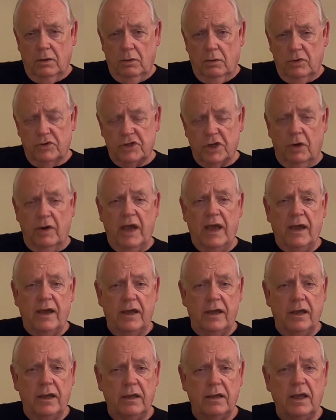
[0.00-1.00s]
So
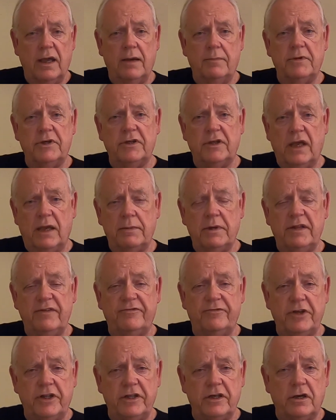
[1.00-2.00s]
how many
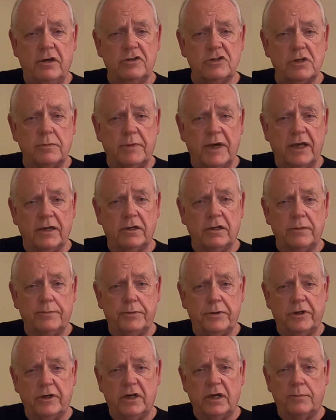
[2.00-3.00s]
videos am I going to
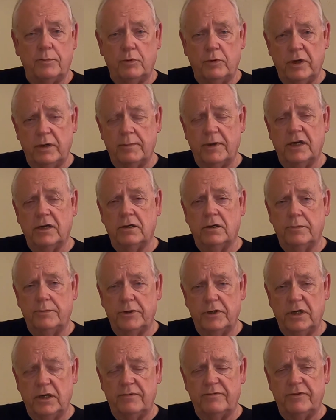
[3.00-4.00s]
put up? When am I going to
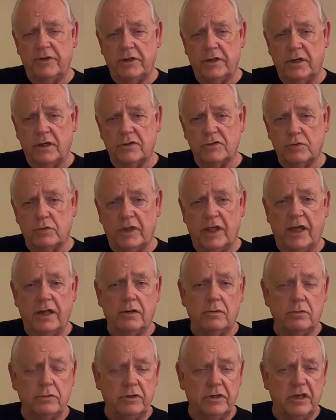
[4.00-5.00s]
put up videos? Well, I
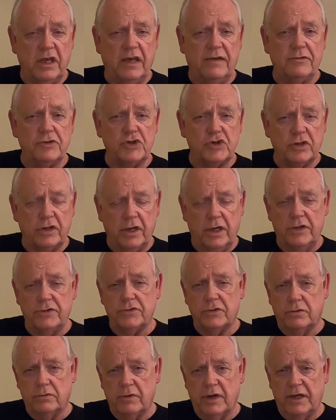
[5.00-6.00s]
don't really have a
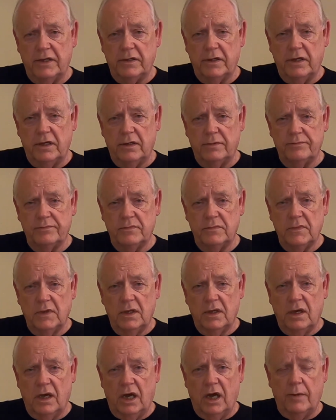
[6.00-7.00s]
schedule right now.
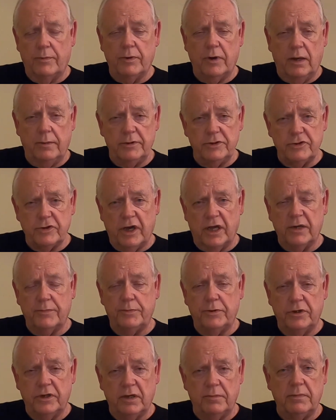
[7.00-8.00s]
I'll probably try to
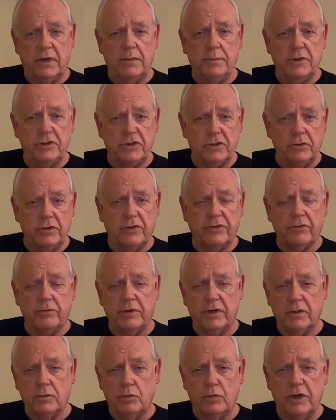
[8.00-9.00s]
put up maybe 2 or
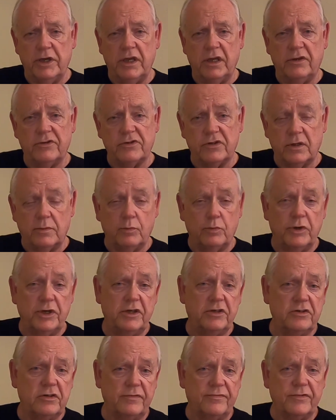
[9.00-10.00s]
3 a week. Some
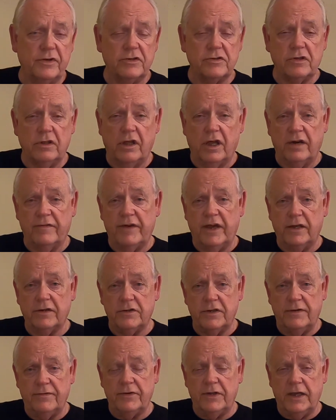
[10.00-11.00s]
weeks, if there's a lot of
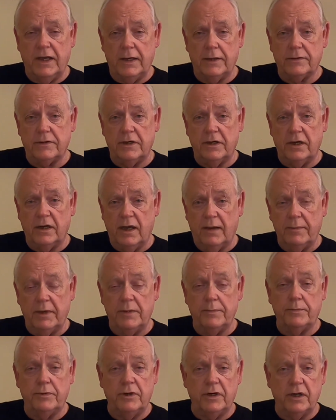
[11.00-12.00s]
activity out there, I may
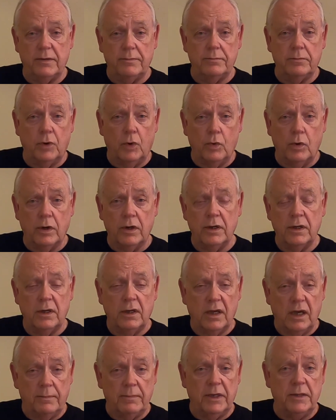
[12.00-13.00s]
put up more,
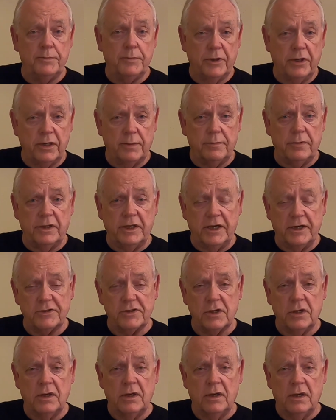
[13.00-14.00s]
I may put up
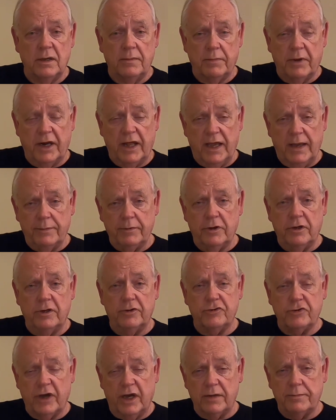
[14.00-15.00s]
less. But I am going
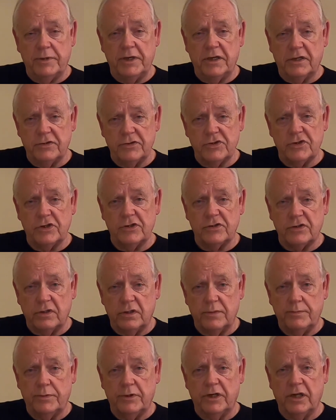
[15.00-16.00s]
to try to be consistent
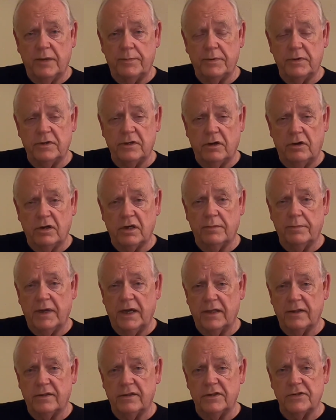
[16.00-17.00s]
and put up and talk
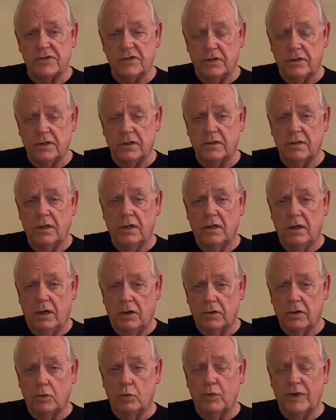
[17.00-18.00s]
about this thing
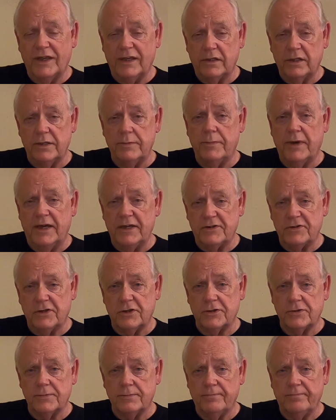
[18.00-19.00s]
on a weekly
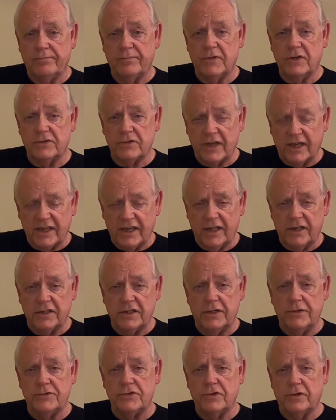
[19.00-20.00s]
basis. So that kind of
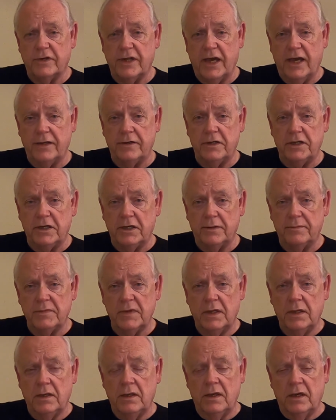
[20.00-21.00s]
gives you an idea.
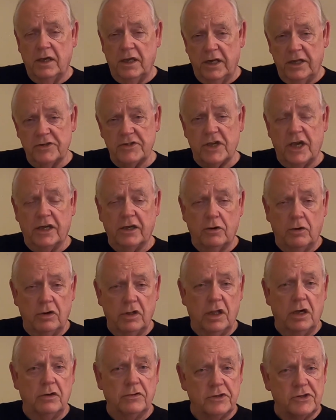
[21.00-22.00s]
And as I go
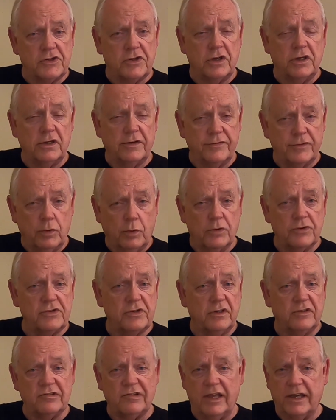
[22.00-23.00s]
along this thing, of course,
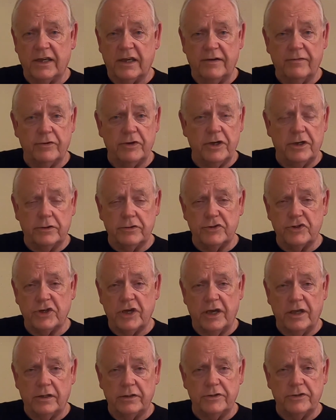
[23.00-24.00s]
it's like every other
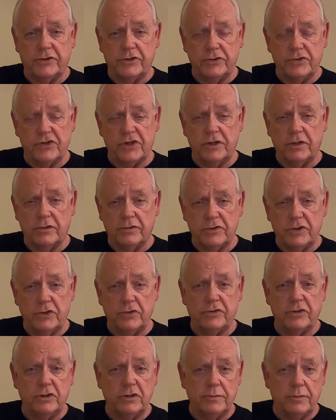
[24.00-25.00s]
channel that you see on
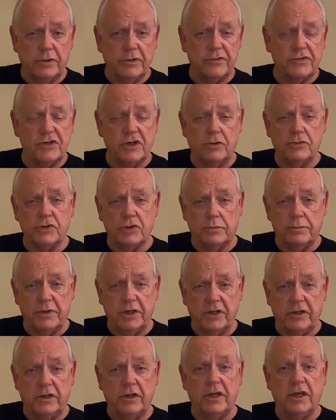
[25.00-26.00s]
YouTube or in social
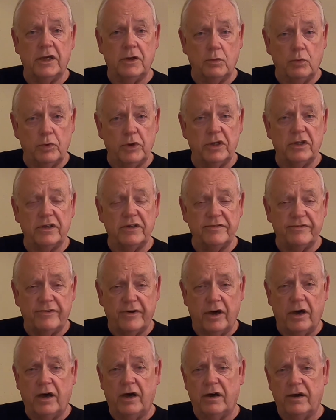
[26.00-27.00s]
media, it will
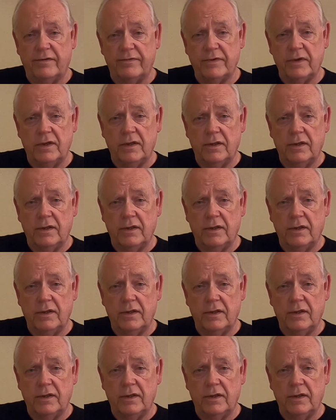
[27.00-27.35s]
evolve.